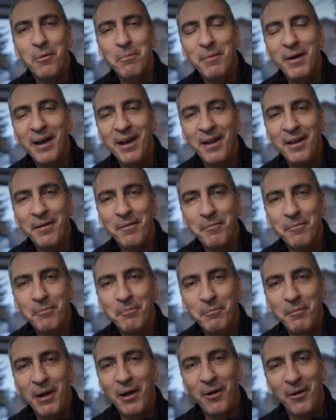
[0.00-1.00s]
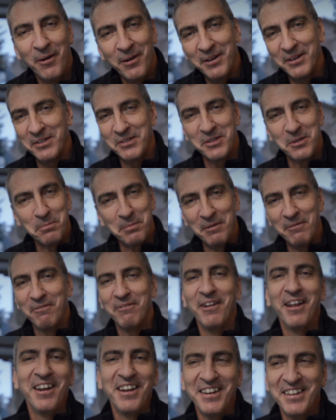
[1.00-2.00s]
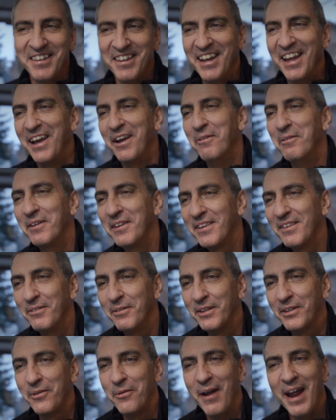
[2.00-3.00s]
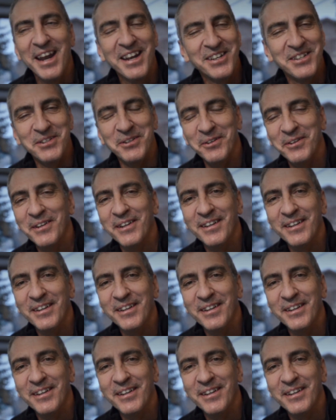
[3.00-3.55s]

my heart has just been flooded today with gratitude.